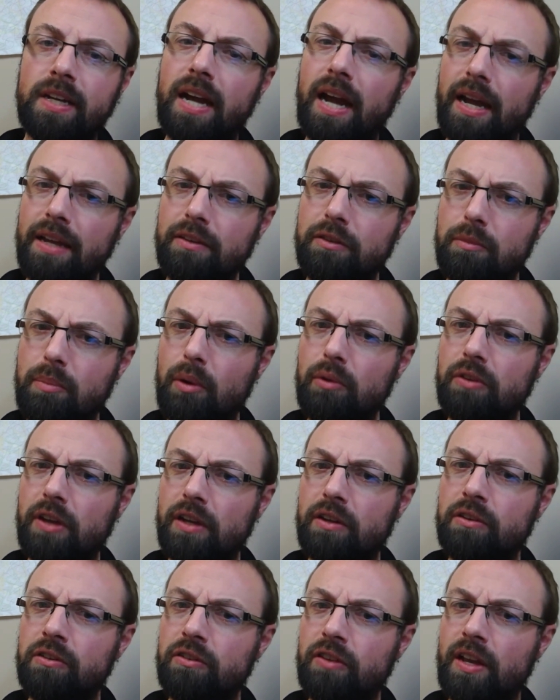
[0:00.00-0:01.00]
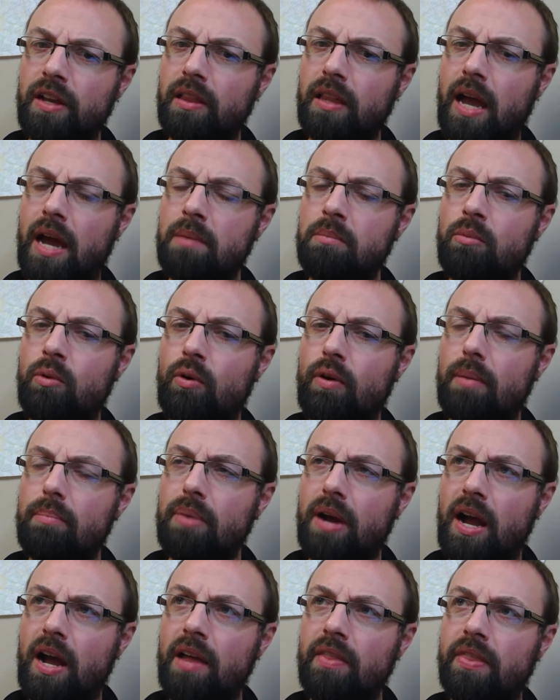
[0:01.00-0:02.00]
I suppose I could say a lot more
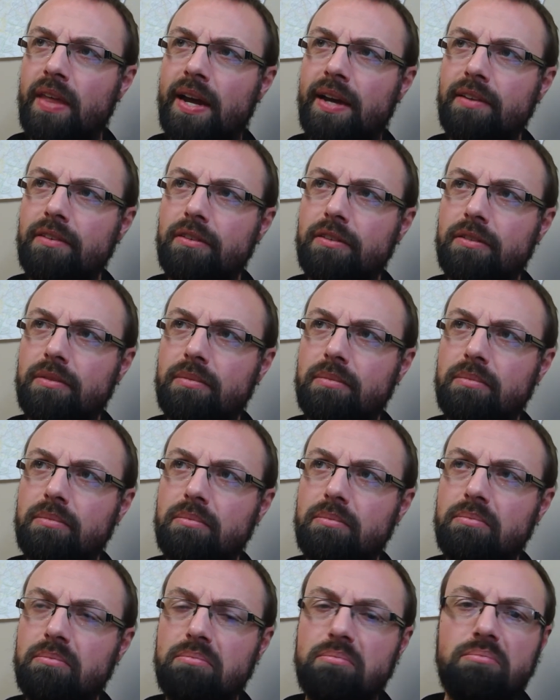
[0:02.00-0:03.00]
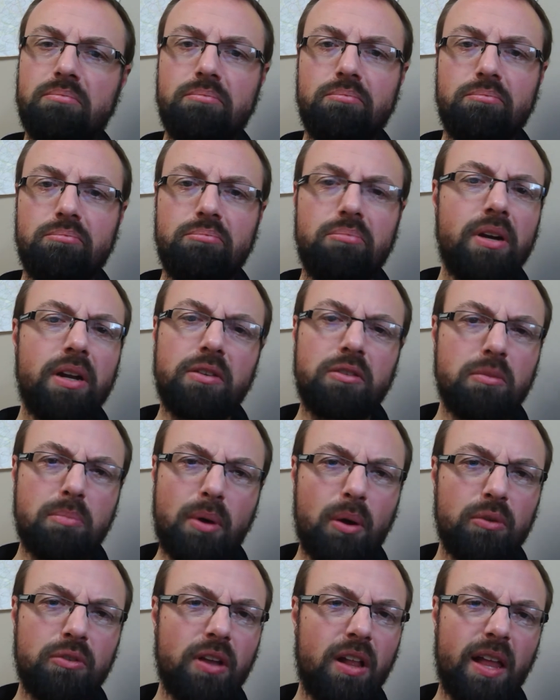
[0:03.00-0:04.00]
upon that, but I
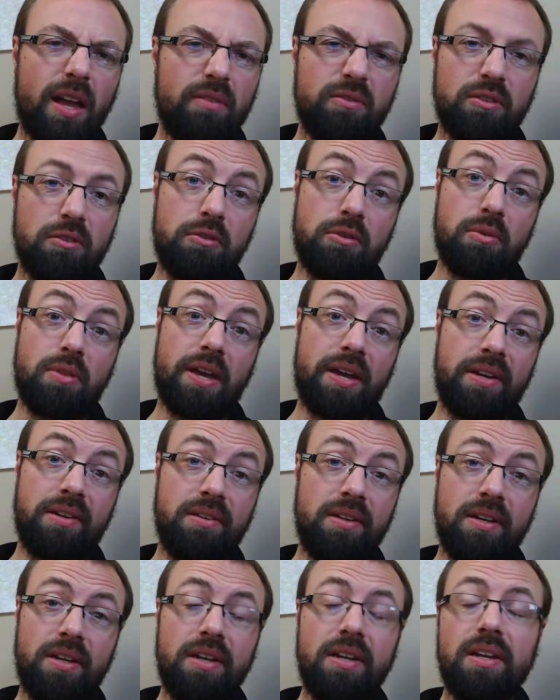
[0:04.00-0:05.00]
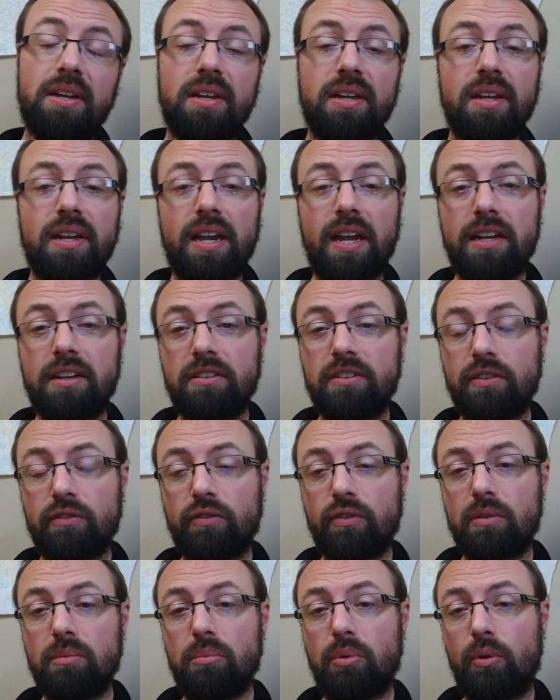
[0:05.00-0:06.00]
suppose I'll have to do that at a
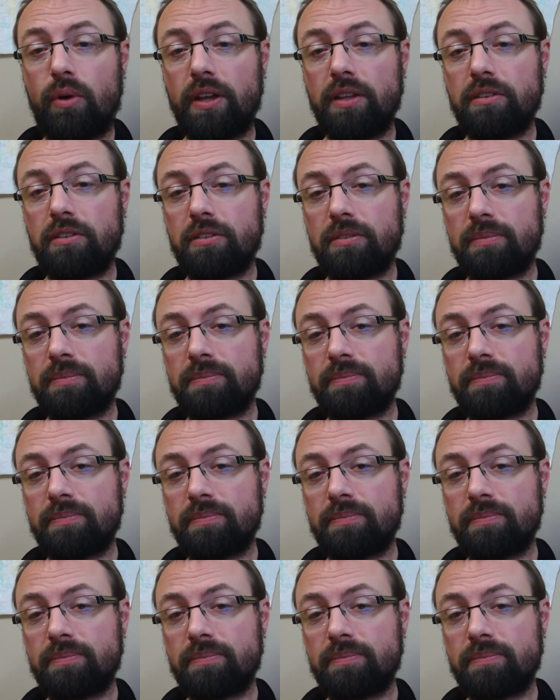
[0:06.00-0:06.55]
different point.